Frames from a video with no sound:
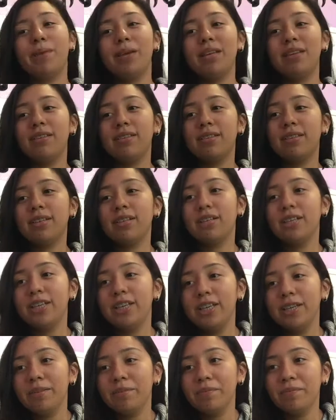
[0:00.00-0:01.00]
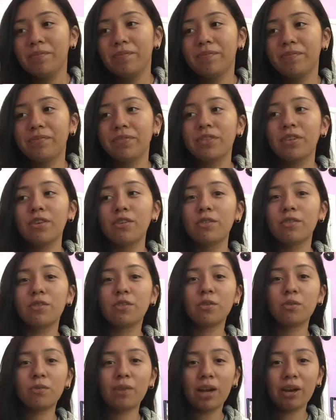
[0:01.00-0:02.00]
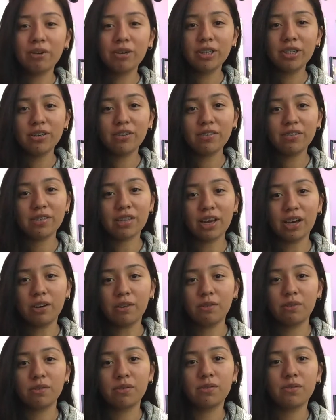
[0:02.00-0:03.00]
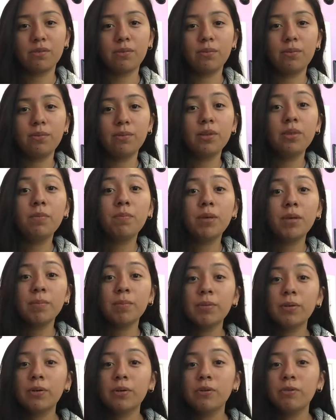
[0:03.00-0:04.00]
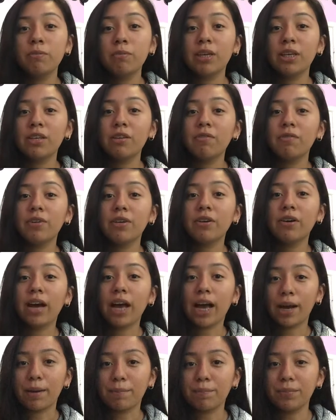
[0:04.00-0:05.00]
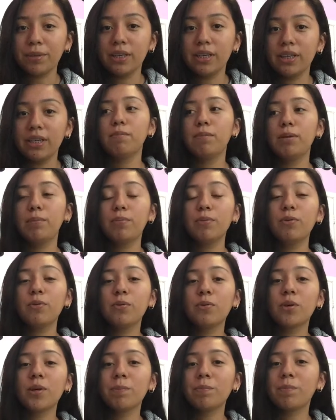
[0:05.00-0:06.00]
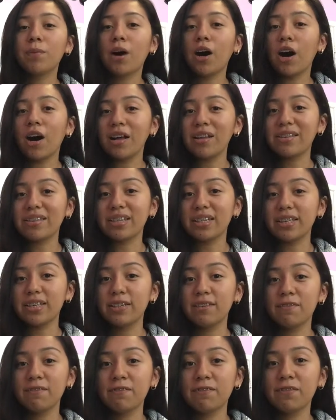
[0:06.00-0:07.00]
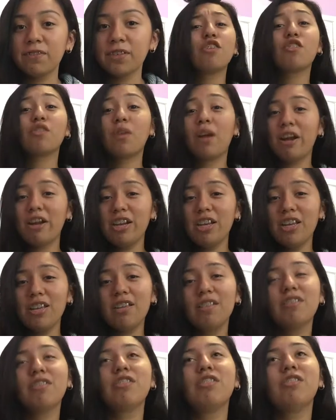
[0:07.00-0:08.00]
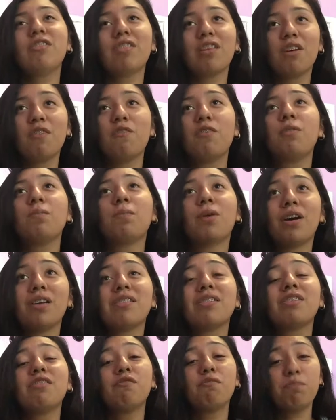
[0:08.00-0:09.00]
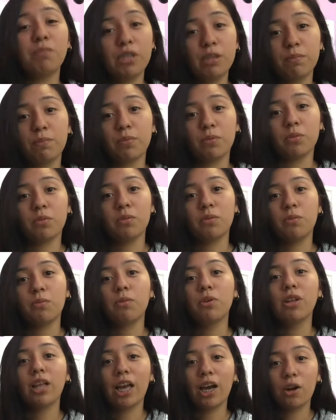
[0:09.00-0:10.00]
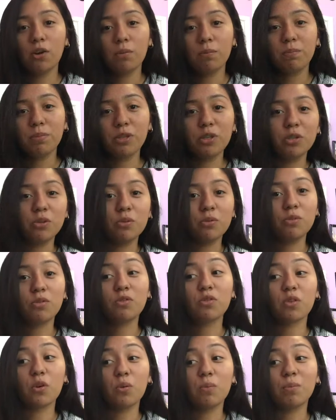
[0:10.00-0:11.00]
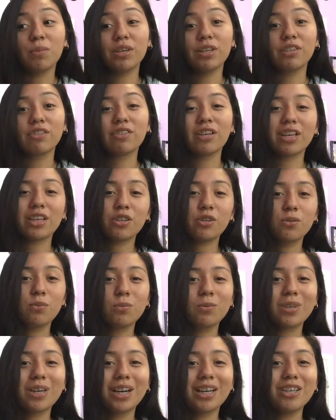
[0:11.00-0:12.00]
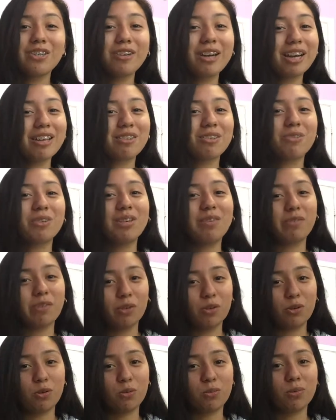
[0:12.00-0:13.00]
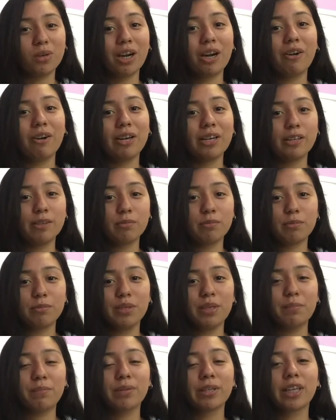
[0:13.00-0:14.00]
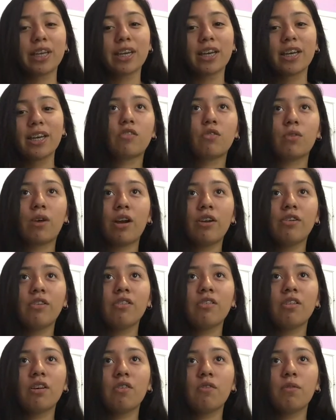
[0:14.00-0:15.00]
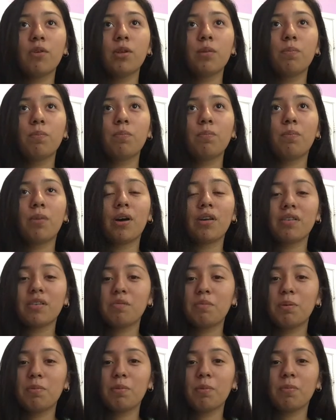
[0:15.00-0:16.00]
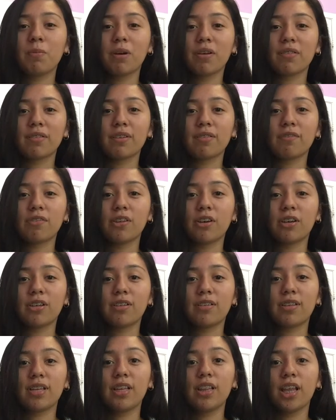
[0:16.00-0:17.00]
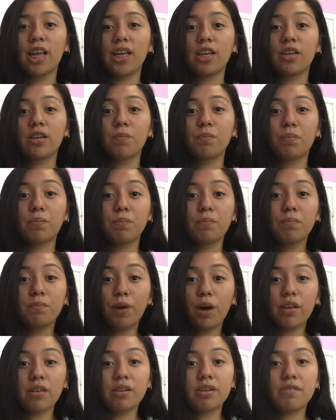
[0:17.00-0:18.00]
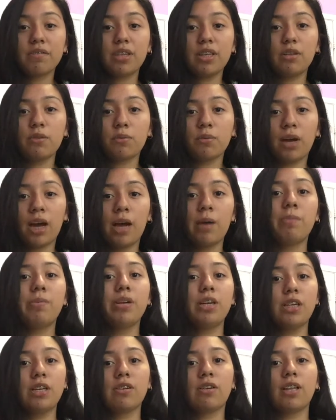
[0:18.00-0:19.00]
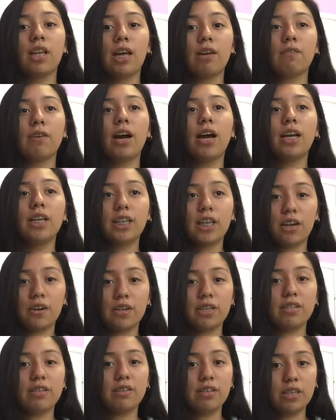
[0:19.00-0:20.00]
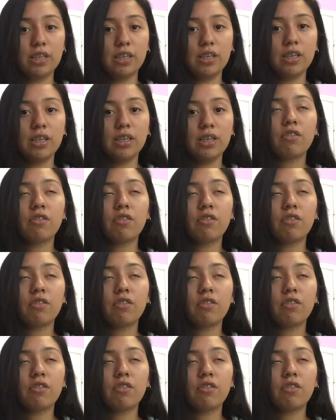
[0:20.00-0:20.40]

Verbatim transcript: Basically, surround yourself with people who make you feel happy, people who are positive. Surrounding yourself with positive people will help you so much. Like you you guys don't even know how it helped me, but like surround yourself with positive people, positive thoughts, and like positive things will happen in your life, I guarantee.